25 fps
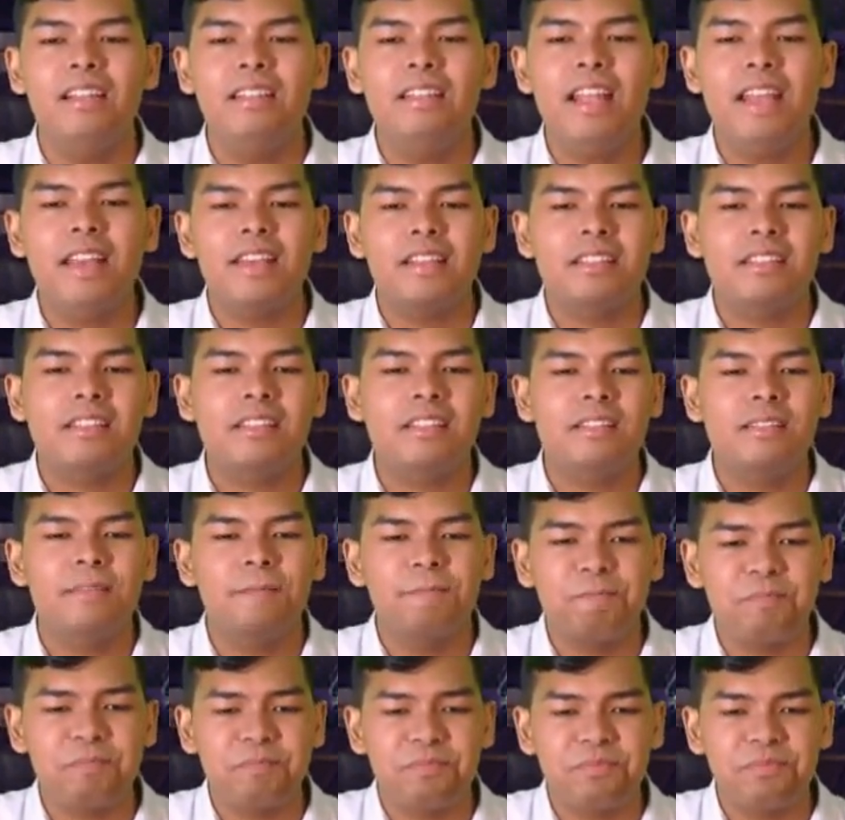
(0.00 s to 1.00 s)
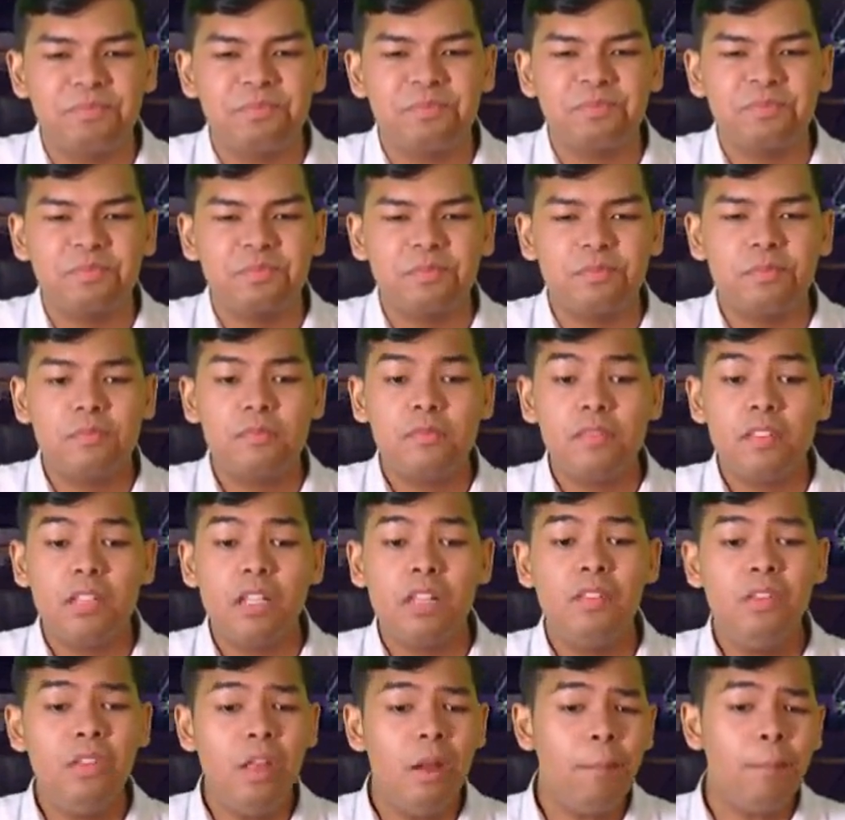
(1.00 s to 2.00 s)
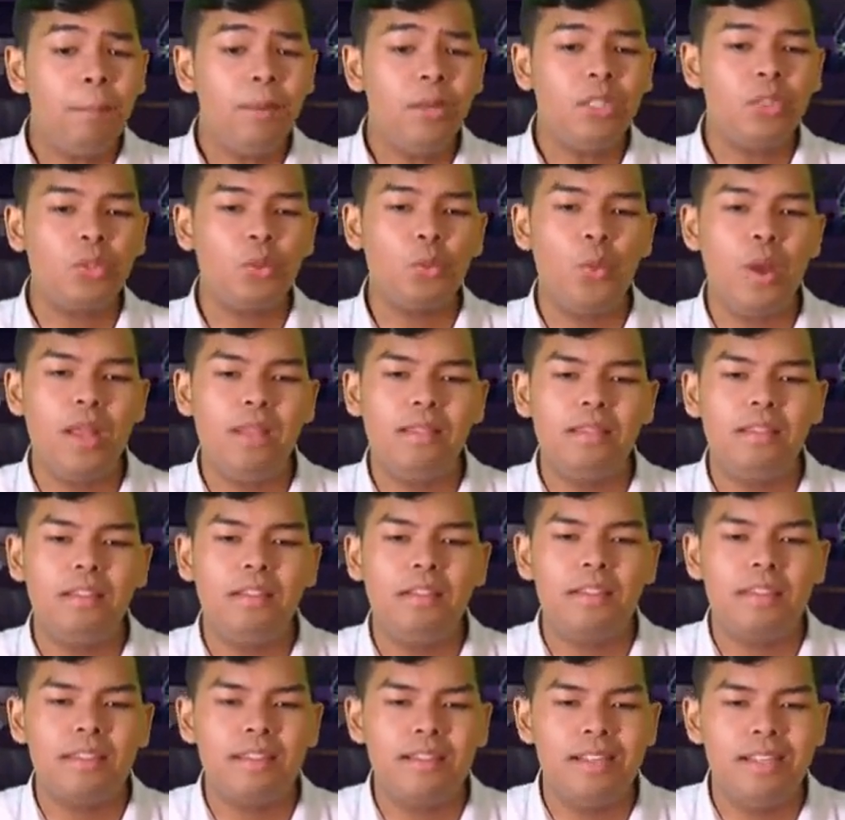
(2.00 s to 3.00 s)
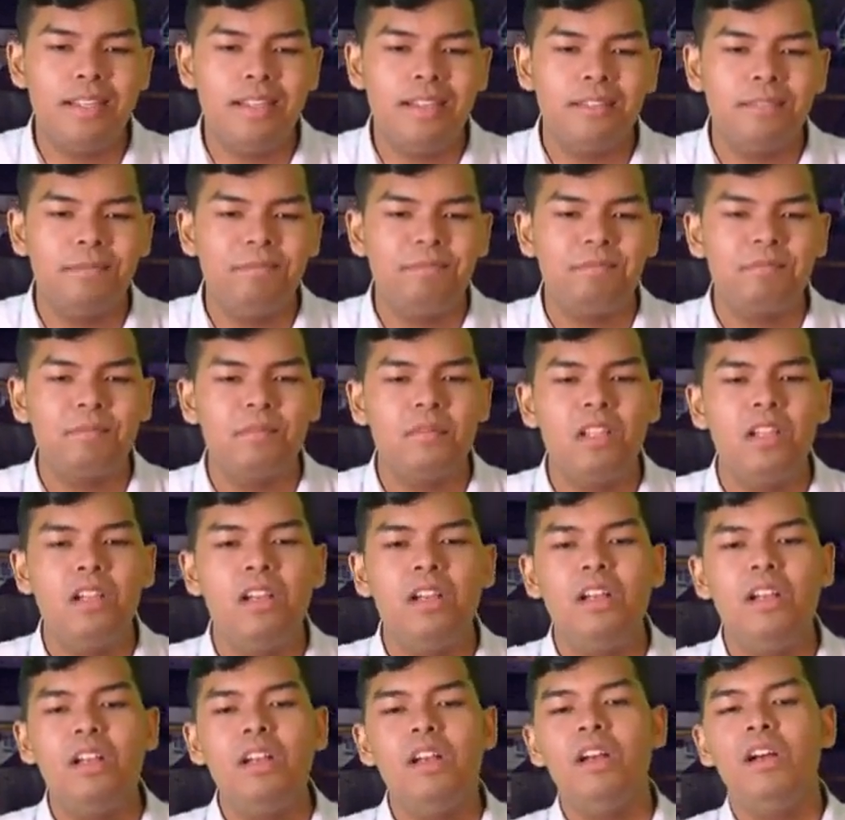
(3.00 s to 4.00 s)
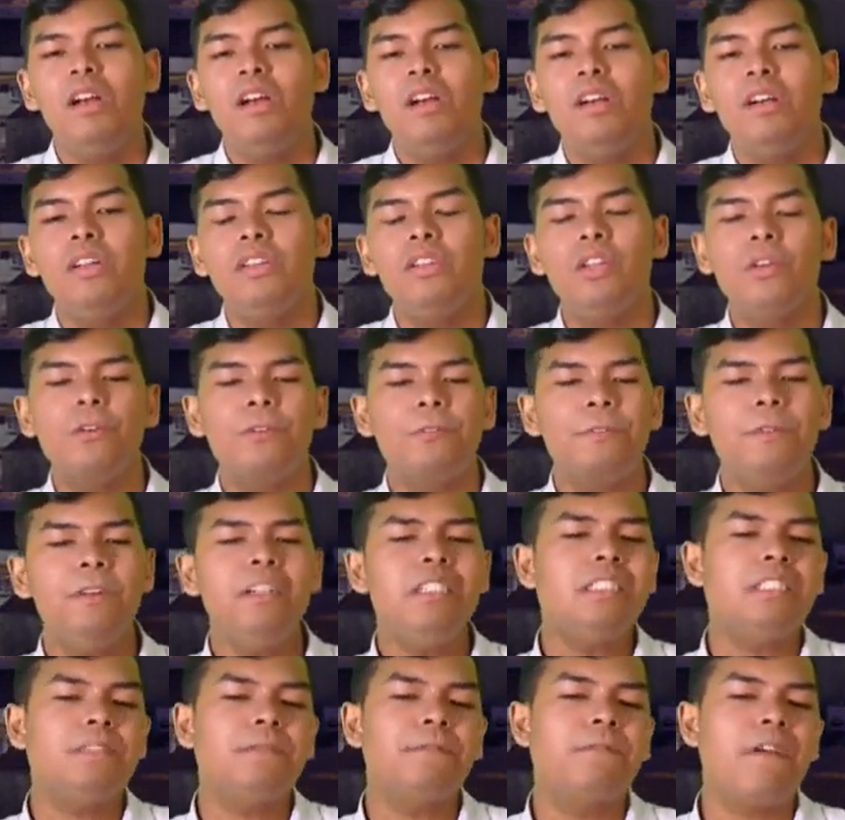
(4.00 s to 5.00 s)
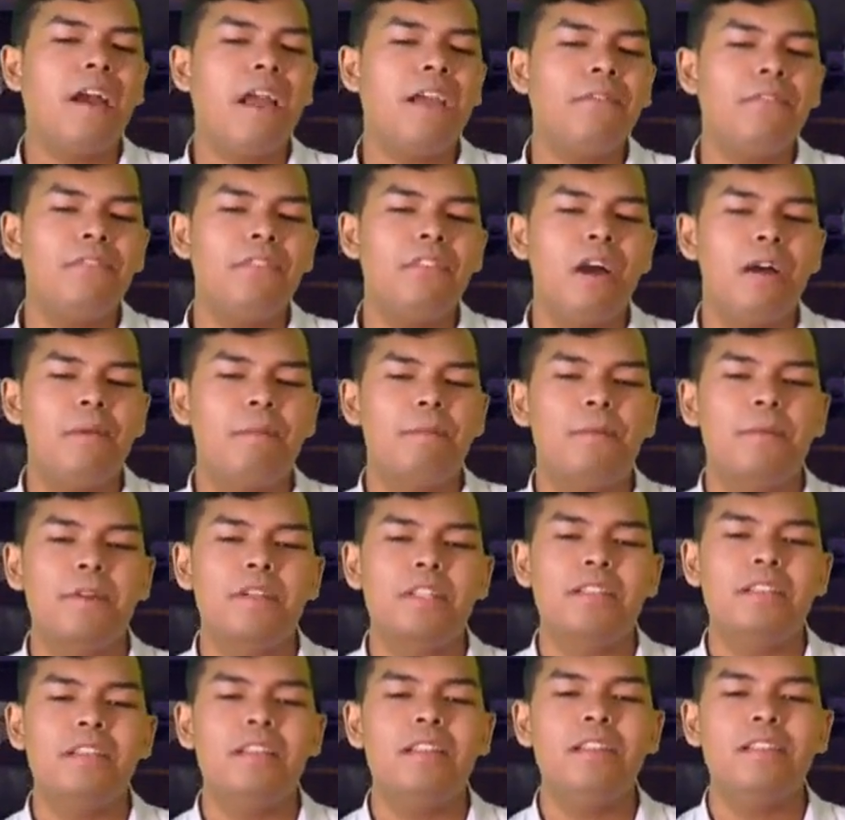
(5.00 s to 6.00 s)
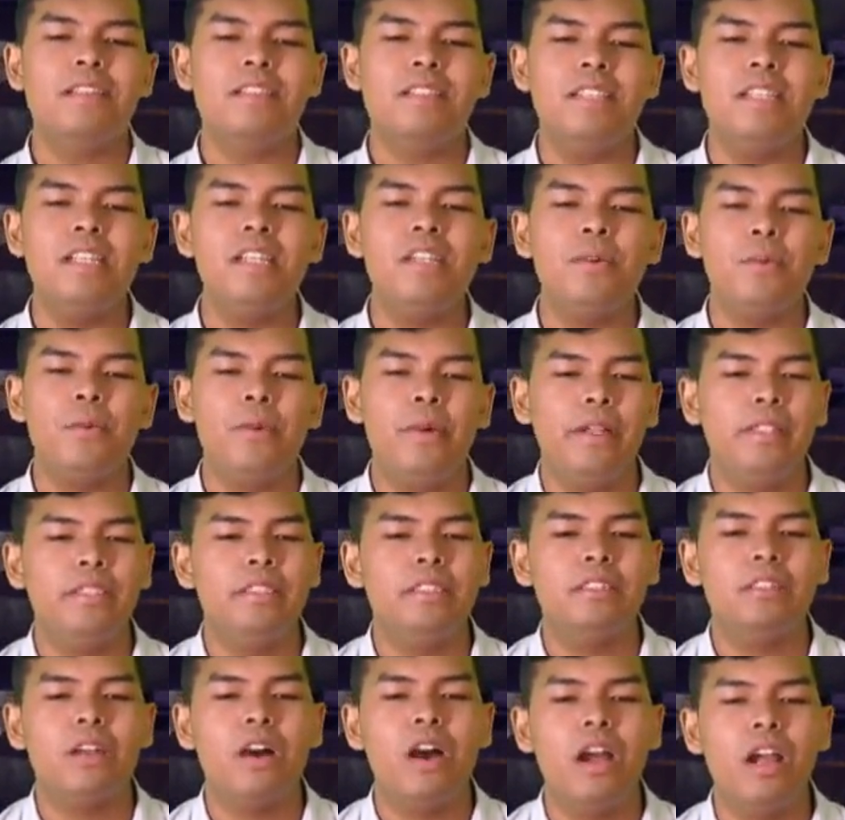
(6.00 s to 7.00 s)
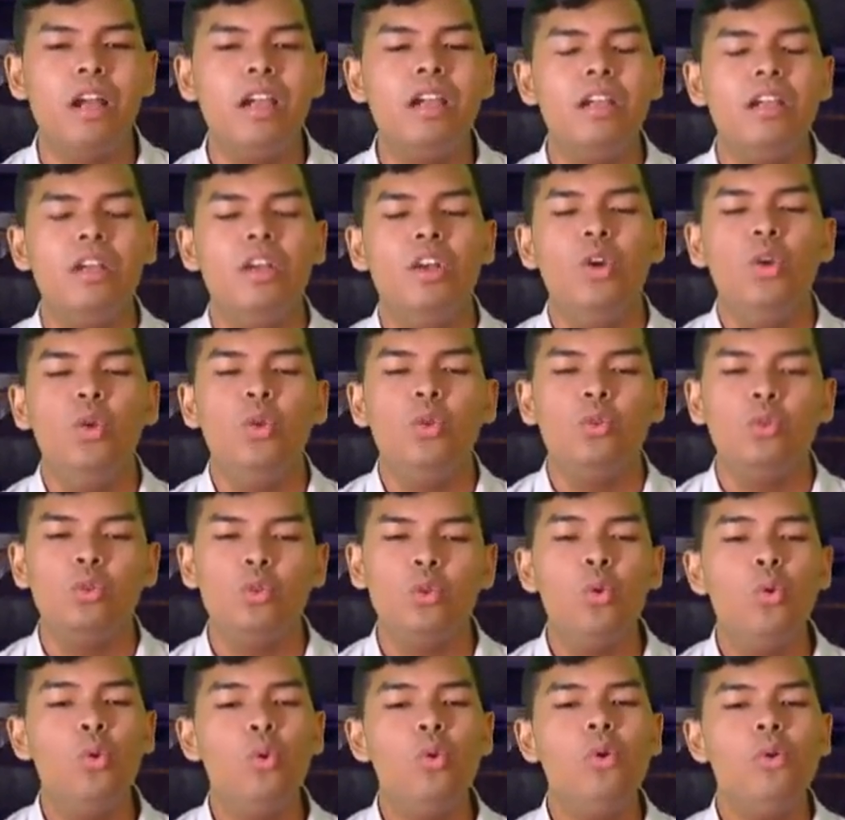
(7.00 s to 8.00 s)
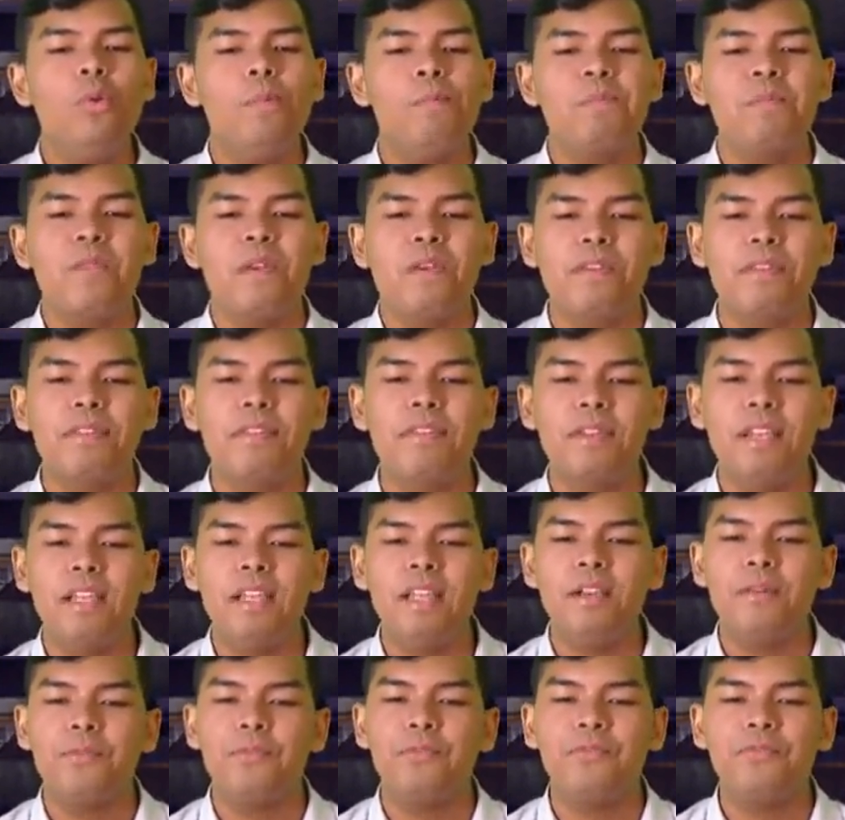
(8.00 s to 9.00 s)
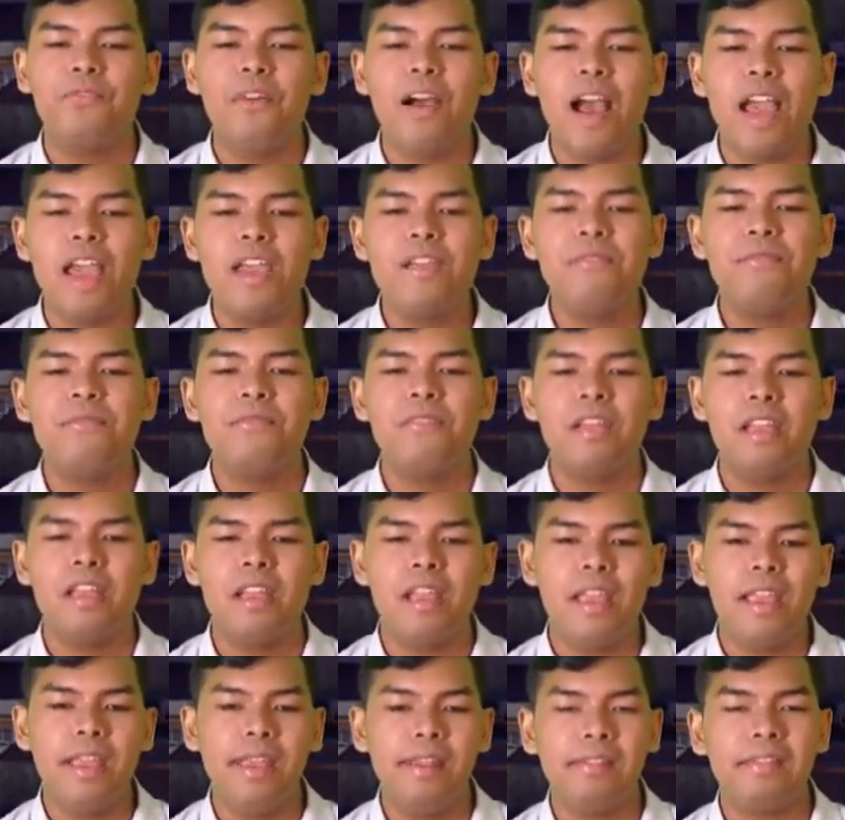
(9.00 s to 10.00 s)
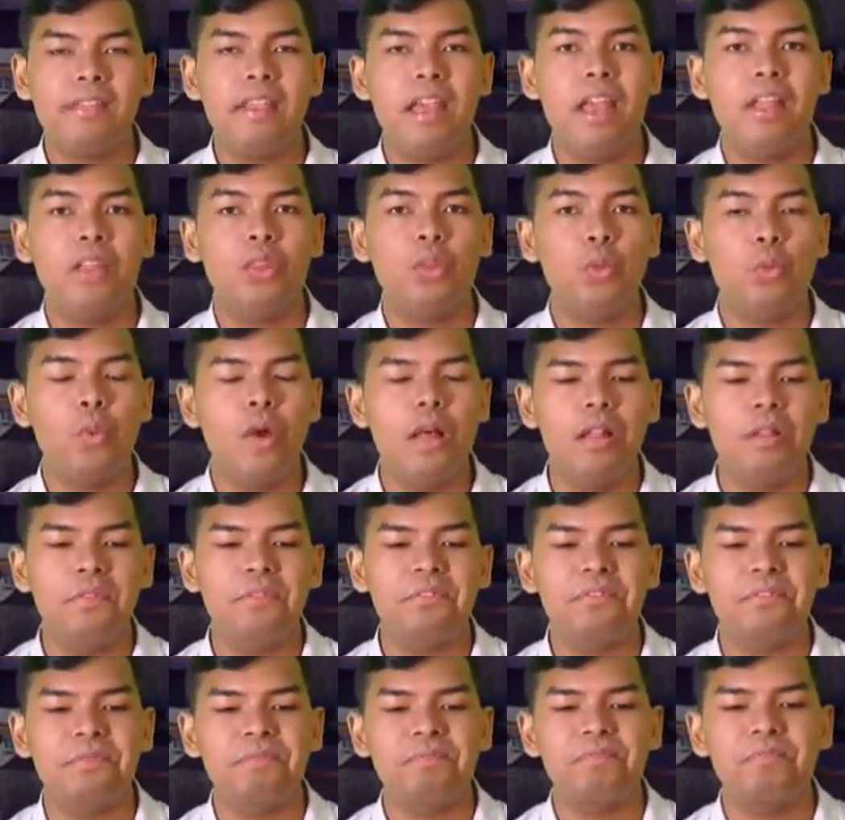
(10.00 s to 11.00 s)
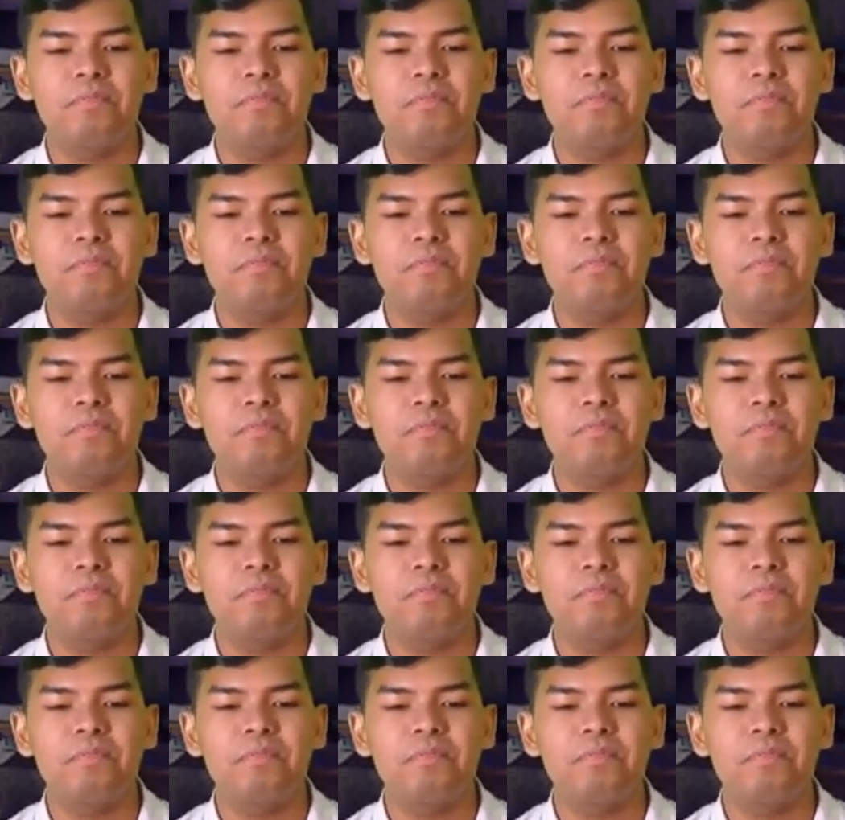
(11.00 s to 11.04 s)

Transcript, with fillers: Next, number twenty-three. The first five numbers in a sequence are two, three, five, eight, and twelve.